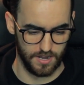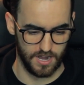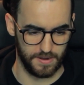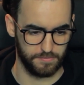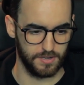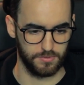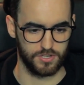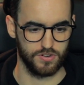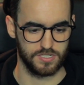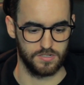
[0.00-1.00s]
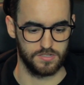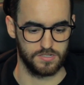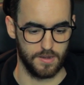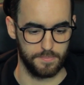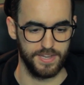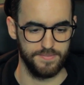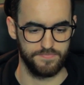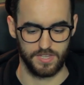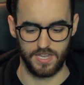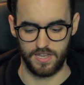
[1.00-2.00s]
I played with Chris's a bit
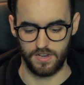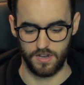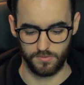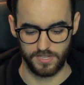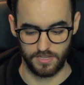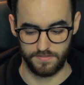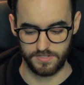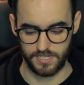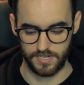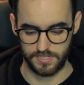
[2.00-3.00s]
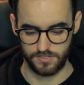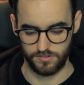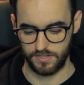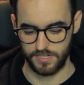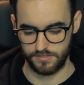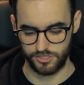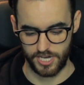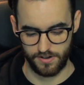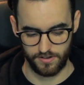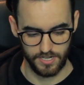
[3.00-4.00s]
and really loved it until it
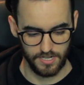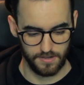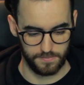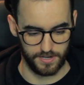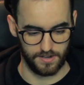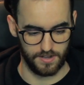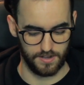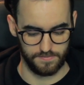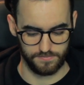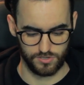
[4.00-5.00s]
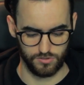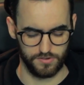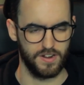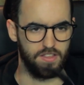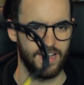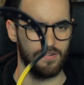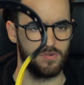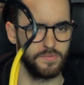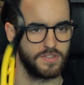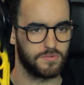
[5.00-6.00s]
shattered. But cool to finally have
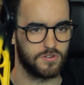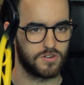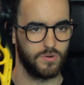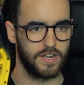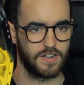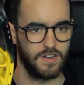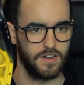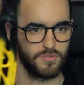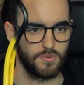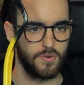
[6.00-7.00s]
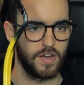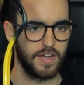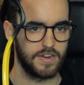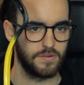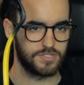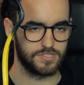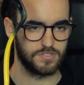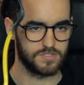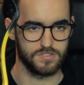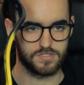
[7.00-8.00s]
one, and we threw a quick throne die on it, which
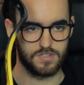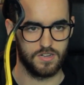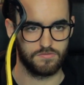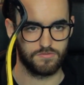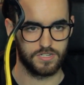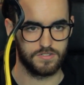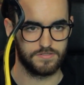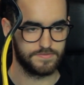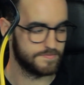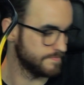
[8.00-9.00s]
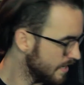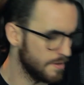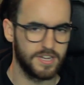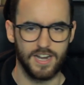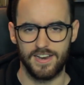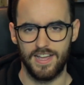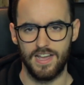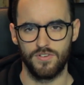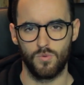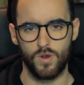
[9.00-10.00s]
just looks unreal. And we kind of
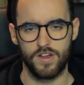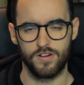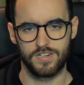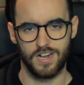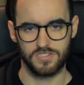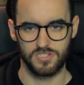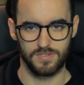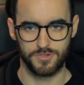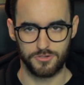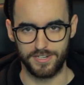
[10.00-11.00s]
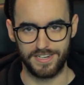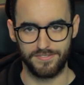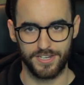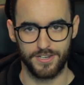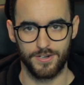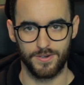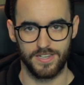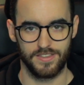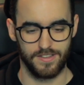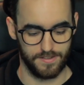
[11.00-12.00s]
have a weird custom stringing video
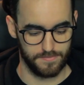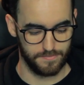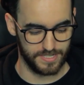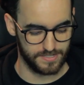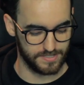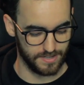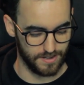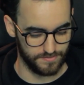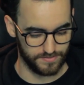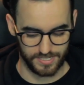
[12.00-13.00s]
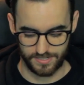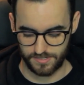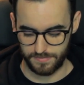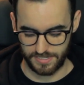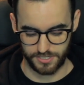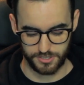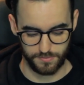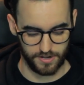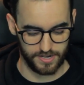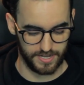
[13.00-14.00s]
in the midst of this Message
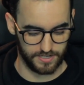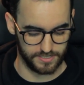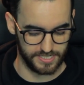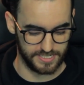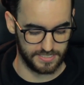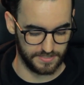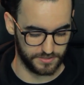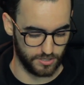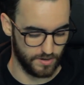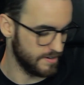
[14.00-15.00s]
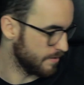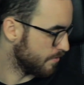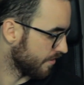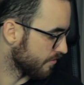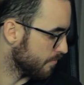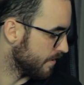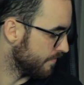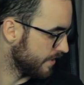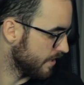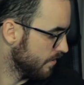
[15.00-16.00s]
Monday, because these heads have to go out and I want to throw them in
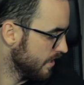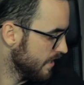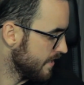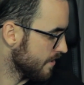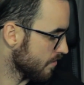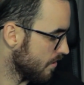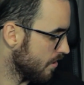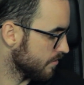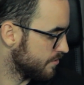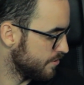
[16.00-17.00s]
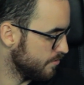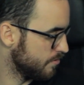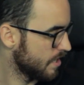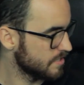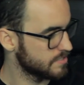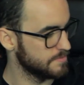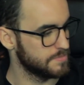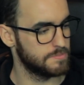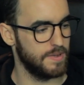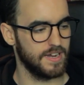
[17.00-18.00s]
a video. Here are 2
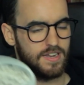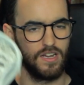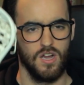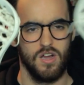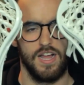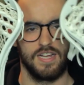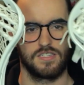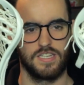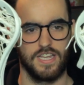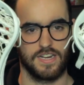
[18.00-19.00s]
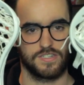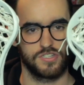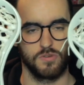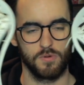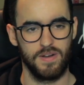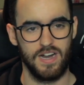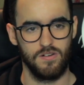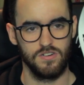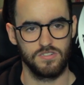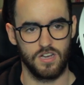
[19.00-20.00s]
custom spec STX
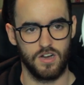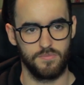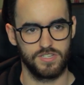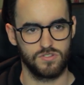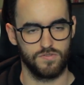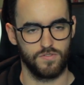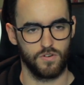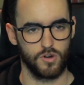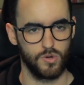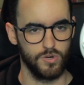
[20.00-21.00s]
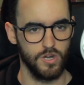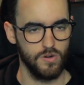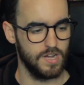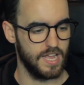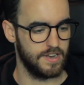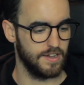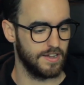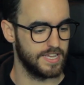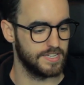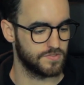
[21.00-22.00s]
superpowers. These are for Uno, and
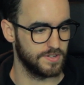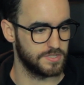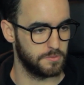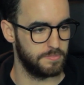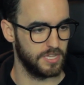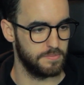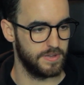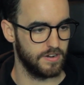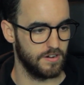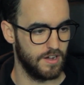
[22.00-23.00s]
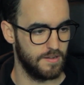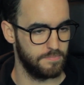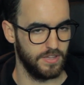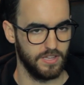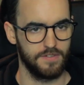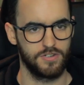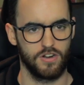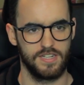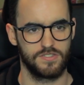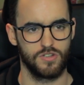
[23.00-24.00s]
he is friends with Billy Bitter. Billy loved
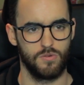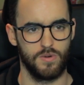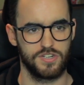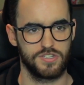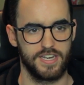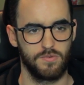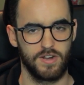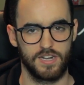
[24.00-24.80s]
our heads so much that he